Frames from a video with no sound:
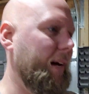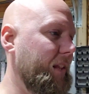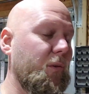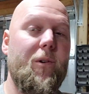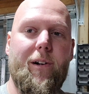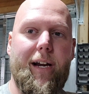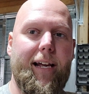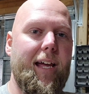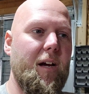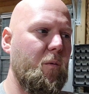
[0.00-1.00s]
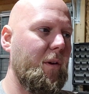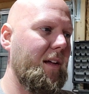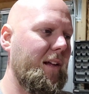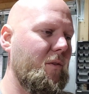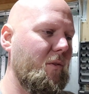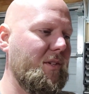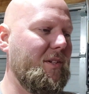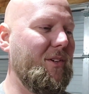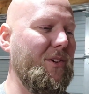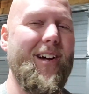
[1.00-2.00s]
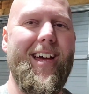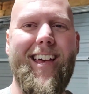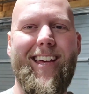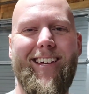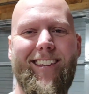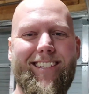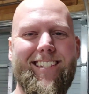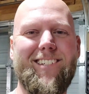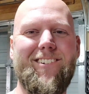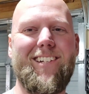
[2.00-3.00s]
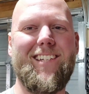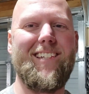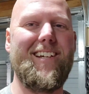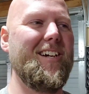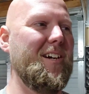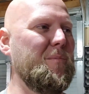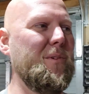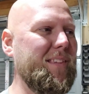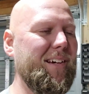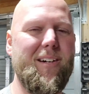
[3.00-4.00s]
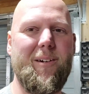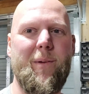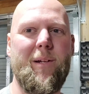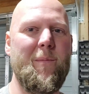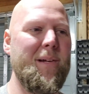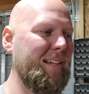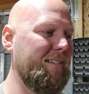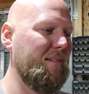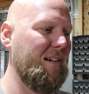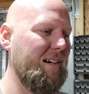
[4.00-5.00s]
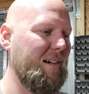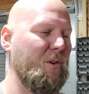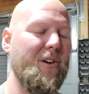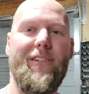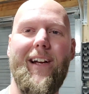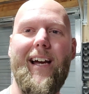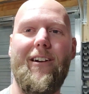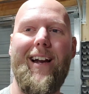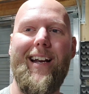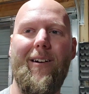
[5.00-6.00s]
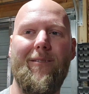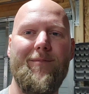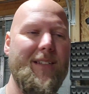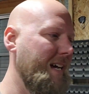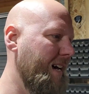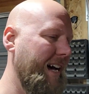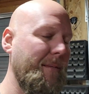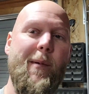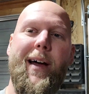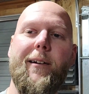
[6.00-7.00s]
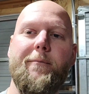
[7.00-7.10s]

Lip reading: either one, I can't win, or two, this is gonna snug up with the hub in a minute. We're gonna find out right now. I'll be back.